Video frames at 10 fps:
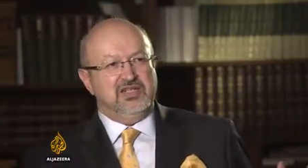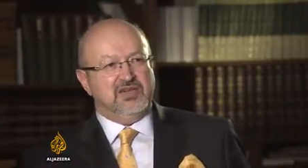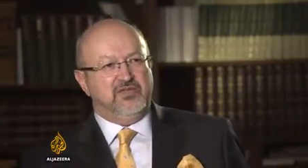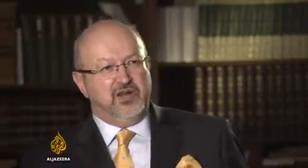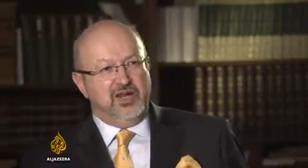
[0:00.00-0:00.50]

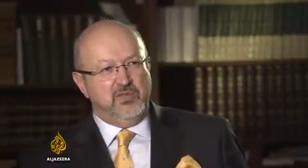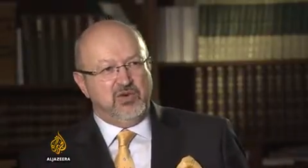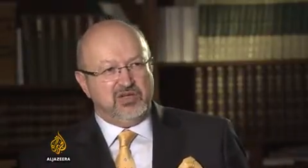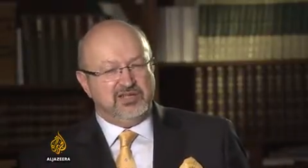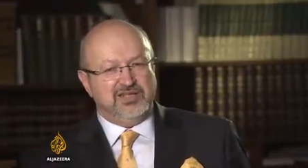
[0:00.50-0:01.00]
a
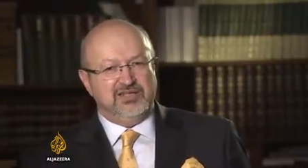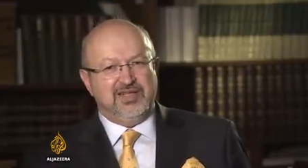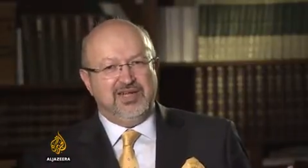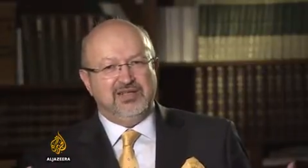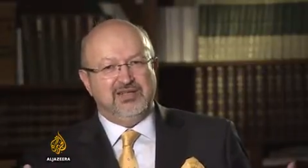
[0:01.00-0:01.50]
framework that
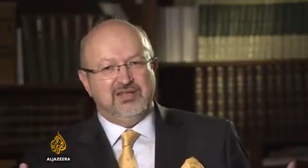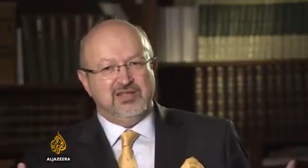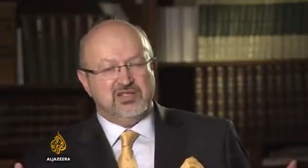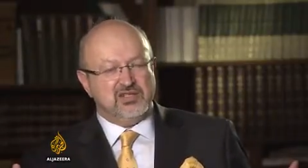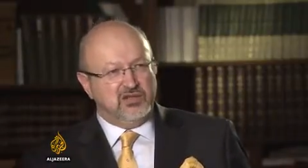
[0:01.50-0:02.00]
can
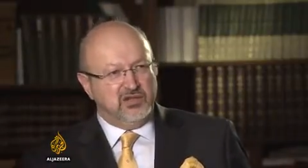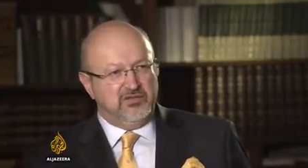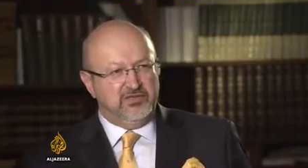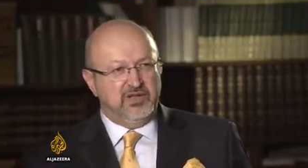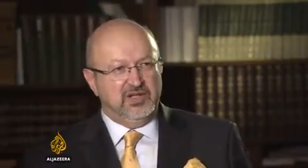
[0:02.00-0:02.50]

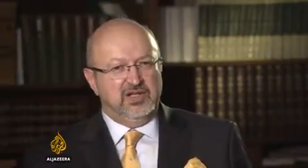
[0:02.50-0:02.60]
serve